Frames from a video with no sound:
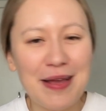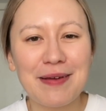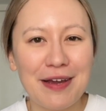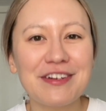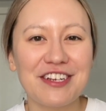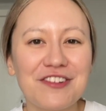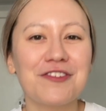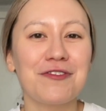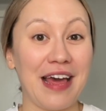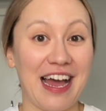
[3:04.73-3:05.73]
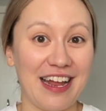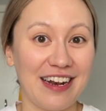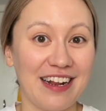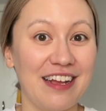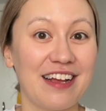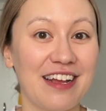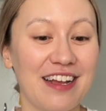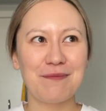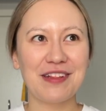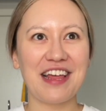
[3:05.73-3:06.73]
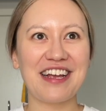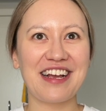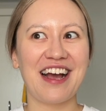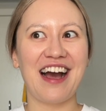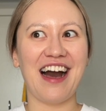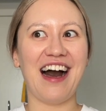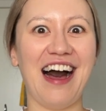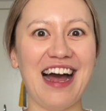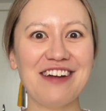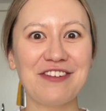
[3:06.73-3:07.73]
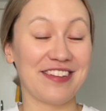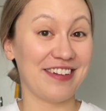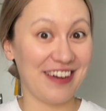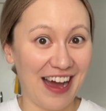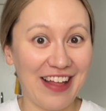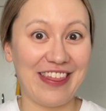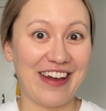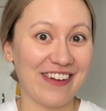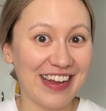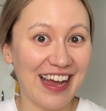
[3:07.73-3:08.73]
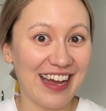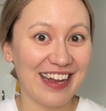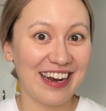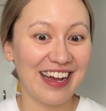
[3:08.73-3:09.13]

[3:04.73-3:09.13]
maybe I would just do that. But I was not there yet.